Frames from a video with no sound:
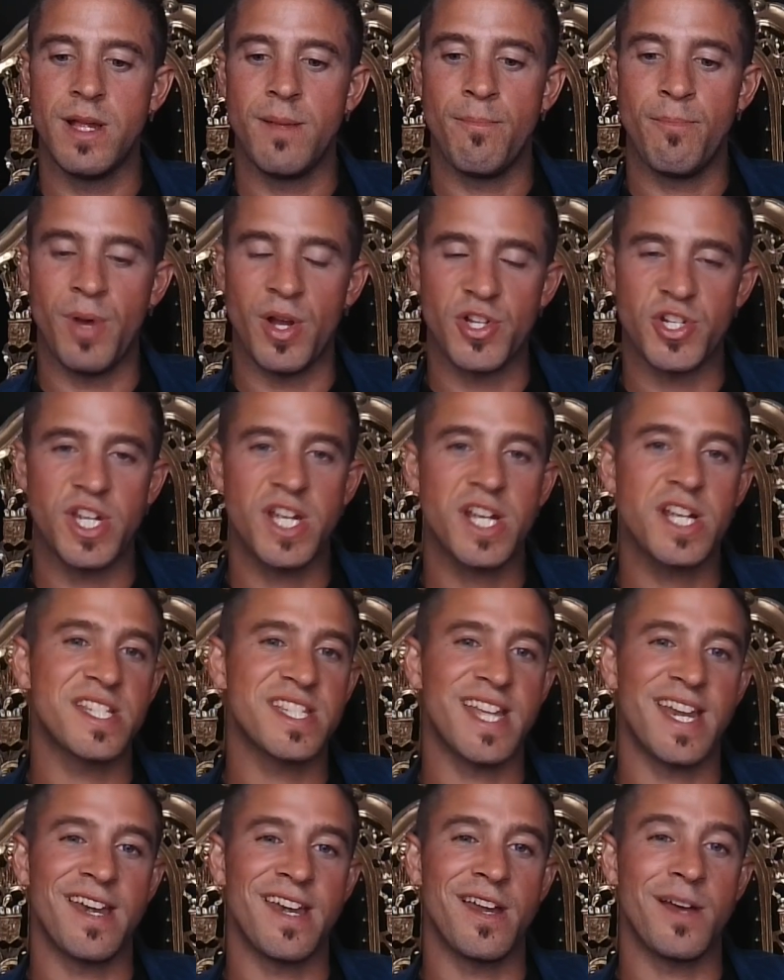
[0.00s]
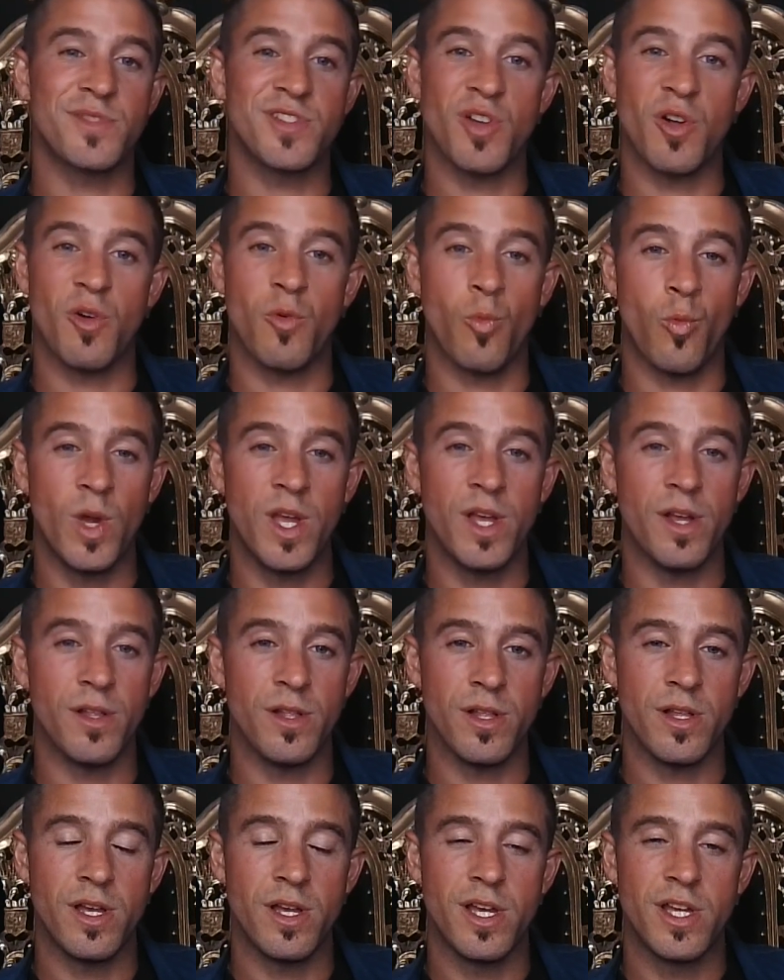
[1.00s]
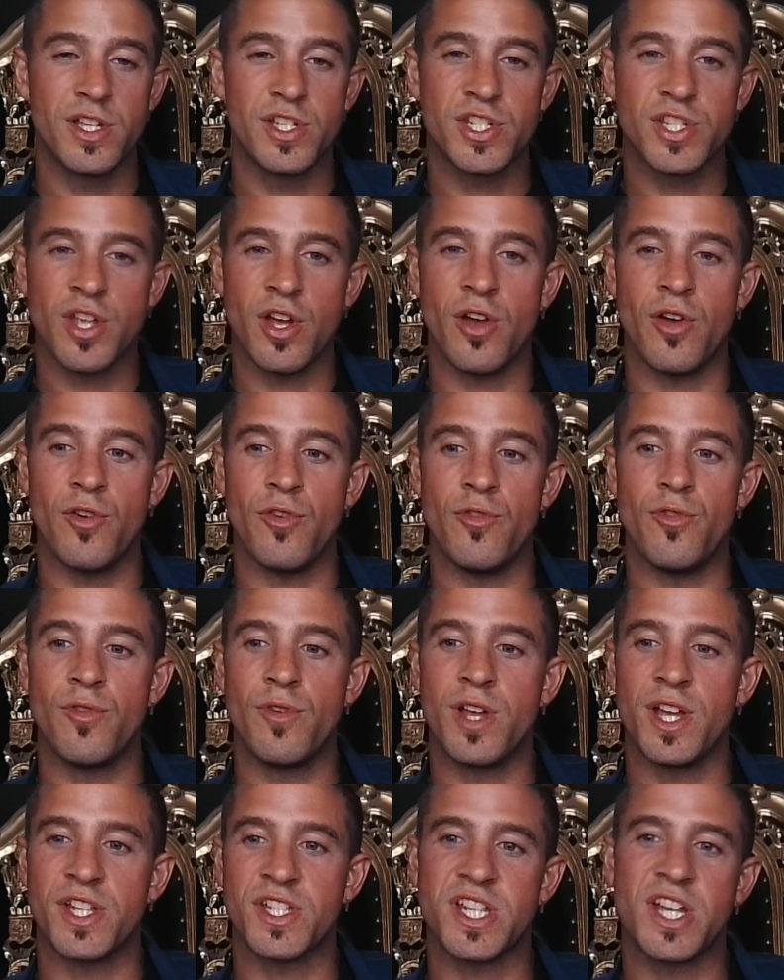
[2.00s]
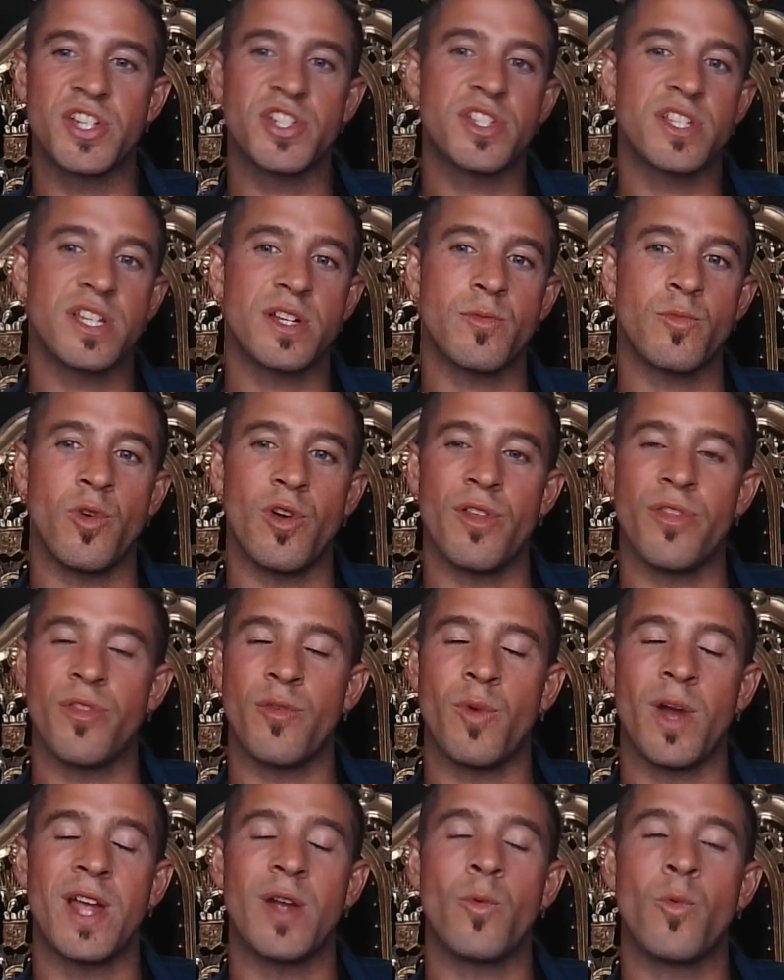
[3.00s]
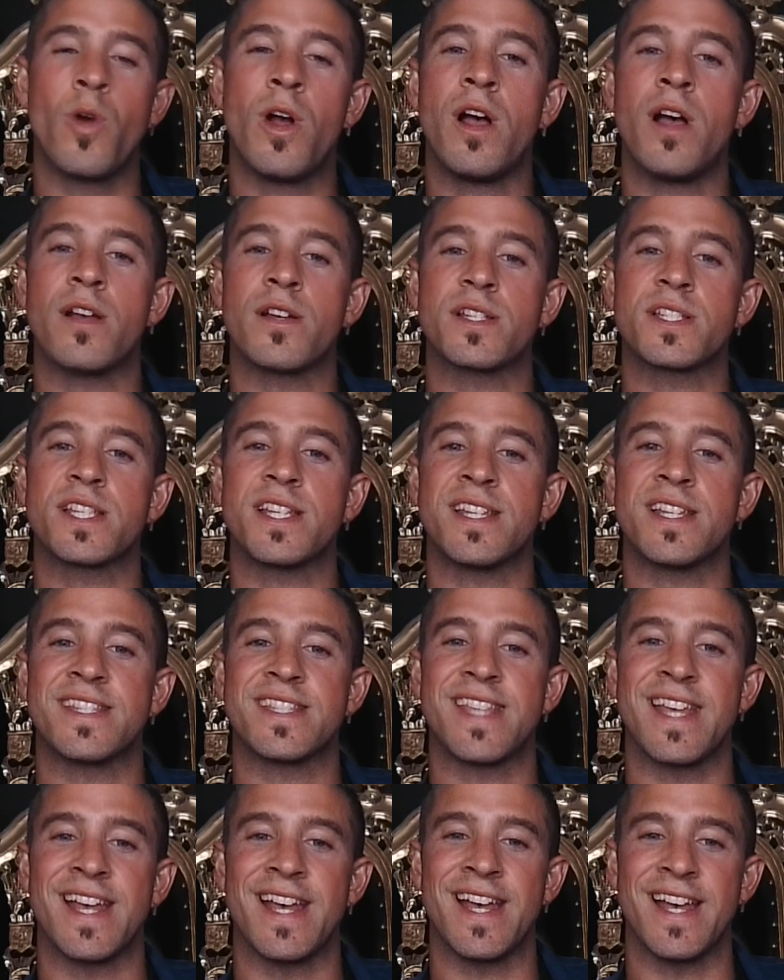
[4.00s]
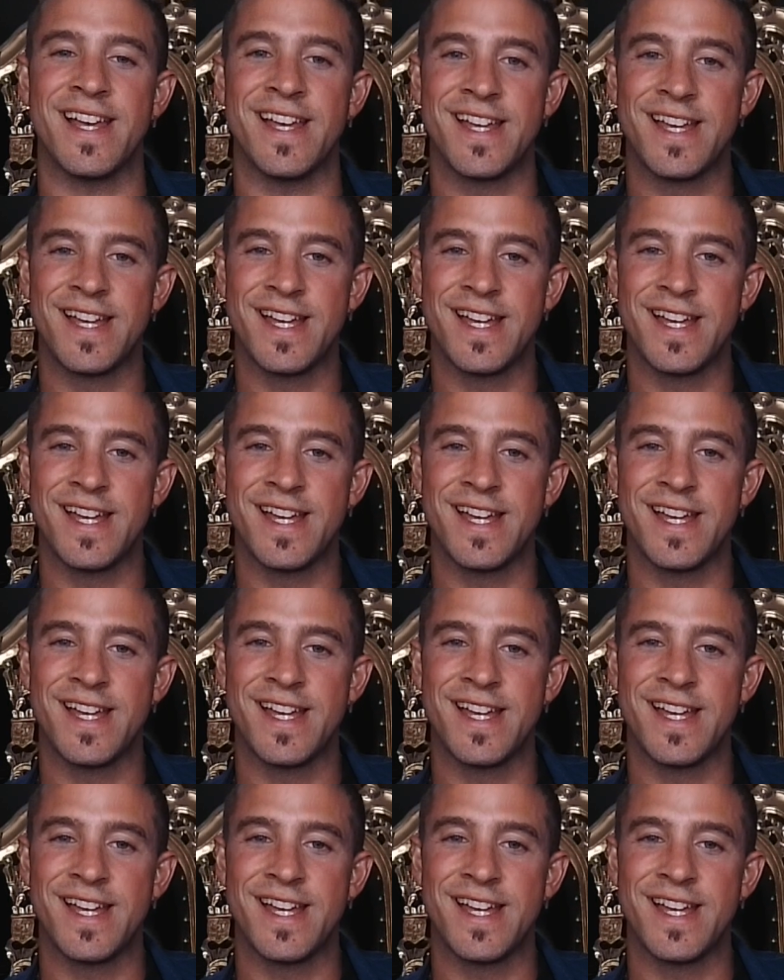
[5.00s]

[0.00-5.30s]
But she can set it up so it will. So essentially, what the way it works is that